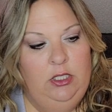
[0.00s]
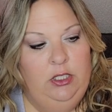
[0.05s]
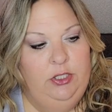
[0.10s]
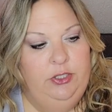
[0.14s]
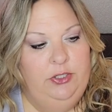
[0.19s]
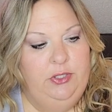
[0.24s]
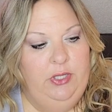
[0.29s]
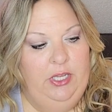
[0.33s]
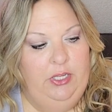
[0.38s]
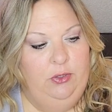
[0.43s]

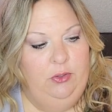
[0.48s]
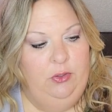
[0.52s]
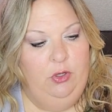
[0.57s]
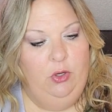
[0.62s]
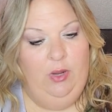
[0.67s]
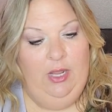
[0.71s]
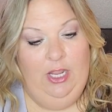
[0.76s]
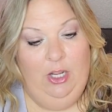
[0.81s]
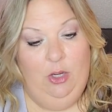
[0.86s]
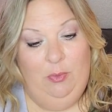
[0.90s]
So I don't
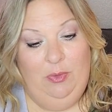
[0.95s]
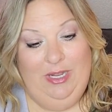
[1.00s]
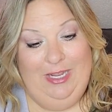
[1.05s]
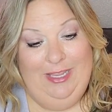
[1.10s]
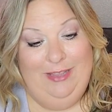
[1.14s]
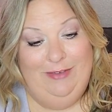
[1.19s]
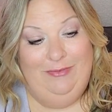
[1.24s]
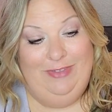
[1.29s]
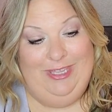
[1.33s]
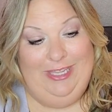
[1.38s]
know how
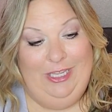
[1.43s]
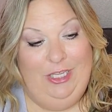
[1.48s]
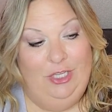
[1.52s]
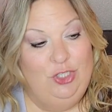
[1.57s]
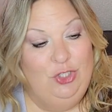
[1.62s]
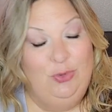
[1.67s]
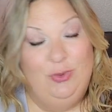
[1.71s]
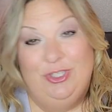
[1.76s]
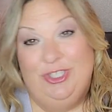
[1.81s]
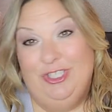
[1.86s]
many of
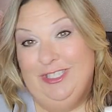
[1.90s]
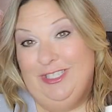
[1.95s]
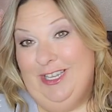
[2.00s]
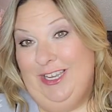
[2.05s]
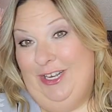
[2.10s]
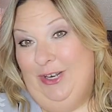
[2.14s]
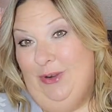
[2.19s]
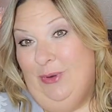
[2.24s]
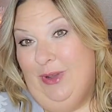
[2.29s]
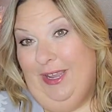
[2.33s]
each, which is
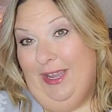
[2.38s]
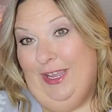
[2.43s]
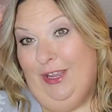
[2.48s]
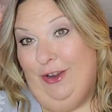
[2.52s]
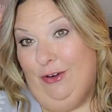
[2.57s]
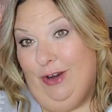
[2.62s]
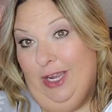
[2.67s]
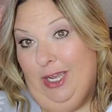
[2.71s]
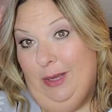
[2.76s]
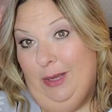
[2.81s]
kind of why
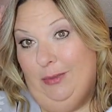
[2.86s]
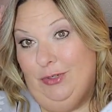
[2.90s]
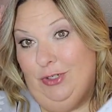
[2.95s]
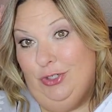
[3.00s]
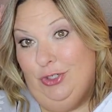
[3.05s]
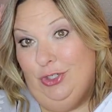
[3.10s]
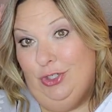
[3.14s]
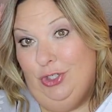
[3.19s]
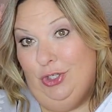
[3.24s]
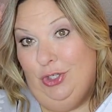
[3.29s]
I
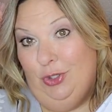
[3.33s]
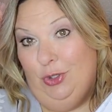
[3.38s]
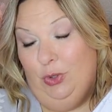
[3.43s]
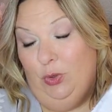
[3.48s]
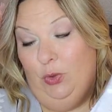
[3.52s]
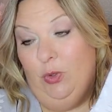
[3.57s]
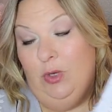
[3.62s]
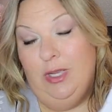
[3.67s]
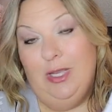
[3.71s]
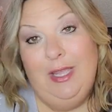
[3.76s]
grabbed
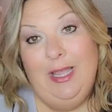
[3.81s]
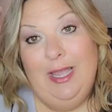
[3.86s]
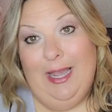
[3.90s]
two.